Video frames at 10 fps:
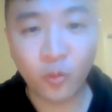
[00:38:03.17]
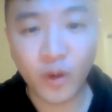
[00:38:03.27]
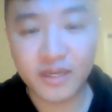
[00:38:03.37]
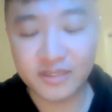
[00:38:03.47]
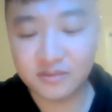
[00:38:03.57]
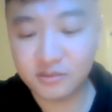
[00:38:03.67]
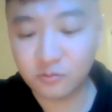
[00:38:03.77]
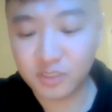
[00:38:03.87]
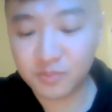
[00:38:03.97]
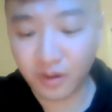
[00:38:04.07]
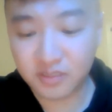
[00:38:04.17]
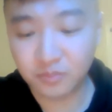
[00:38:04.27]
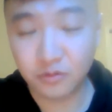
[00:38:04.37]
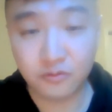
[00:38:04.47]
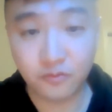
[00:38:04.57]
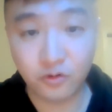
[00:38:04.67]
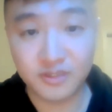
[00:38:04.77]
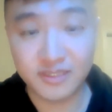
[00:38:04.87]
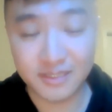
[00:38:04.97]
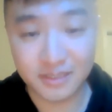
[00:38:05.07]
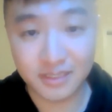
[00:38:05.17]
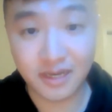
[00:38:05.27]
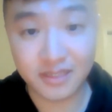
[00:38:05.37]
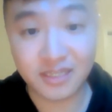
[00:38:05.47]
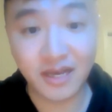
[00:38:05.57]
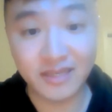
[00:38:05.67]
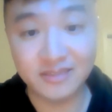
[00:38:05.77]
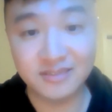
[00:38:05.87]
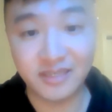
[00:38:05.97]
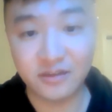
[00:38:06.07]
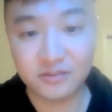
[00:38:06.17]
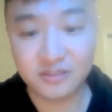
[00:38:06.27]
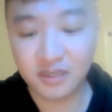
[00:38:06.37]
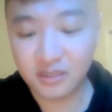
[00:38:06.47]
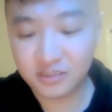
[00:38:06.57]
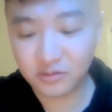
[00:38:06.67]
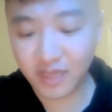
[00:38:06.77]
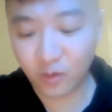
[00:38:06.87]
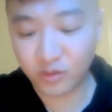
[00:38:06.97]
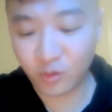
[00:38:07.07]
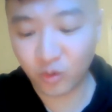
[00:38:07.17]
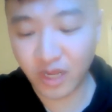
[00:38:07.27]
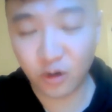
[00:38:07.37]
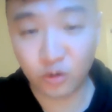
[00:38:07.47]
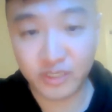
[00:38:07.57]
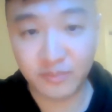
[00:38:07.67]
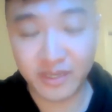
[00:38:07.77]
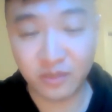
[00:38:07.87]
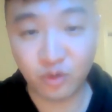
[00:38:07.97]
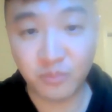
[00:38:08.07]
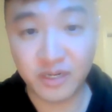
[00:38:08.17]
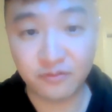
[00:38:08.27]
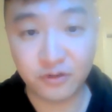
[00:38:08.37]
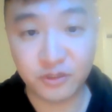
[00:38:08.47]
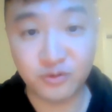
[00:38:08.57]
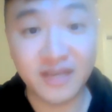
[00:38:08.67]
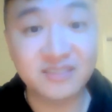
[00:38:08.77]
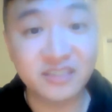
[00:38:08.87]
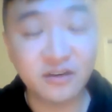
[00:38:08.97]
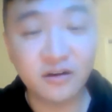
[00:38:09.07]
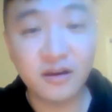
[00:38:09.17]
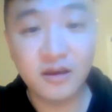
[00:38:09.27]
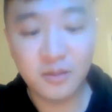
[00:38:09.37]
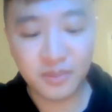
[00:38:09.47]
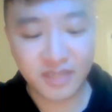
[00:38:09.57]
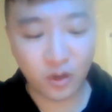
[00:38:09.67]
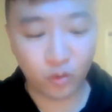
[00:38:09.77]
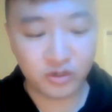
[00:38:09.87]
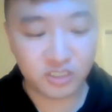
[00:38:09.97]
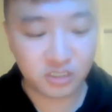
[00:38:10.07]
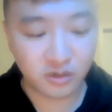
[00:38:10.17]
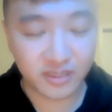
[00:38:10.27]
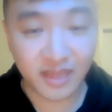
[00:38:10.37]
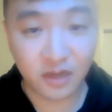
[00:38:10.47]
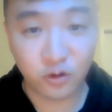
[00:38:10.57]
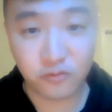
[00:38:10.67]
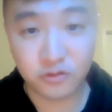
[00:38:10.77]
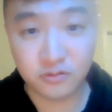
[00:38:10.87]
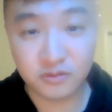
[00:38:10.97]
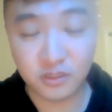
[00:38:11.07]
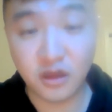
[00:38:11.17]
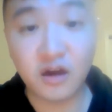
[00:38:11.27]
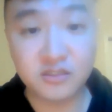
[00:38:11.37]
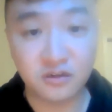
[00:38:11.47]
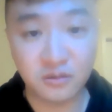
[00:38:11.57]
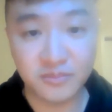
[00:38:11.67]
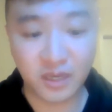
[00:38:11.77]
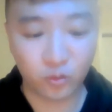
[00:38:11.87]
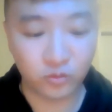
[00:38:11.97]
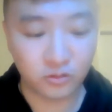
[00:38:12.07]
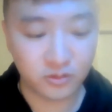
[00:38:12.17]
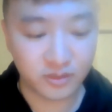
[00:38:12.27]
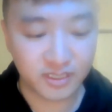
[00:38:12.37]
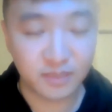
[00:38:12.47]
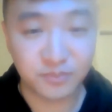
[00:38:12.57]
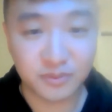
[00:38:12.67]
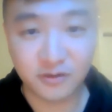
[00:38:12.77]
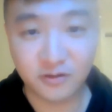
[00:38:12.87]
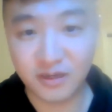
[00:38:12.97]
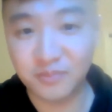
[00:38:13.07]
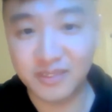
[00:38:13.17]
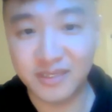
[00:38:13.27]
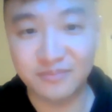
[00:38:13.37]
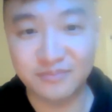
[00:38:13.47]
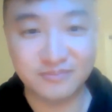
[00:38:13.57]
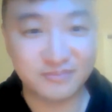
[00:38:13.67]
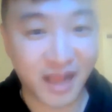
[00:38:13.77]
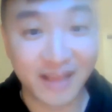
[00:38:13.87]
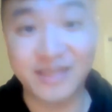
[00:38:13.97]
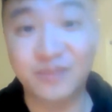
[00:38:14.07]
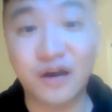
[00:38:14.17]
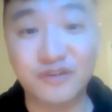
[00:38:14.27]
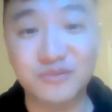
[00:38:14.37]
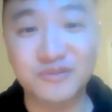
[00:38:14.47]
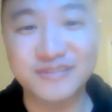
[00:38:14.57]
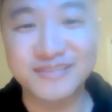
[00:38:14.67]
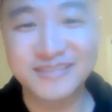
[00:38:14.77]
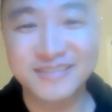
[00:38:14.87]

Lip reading: what is responsible for the decline in sales, so that we're not only making more money for you next year, but that we're ensuring that over the long term that will keep your company highly profitable.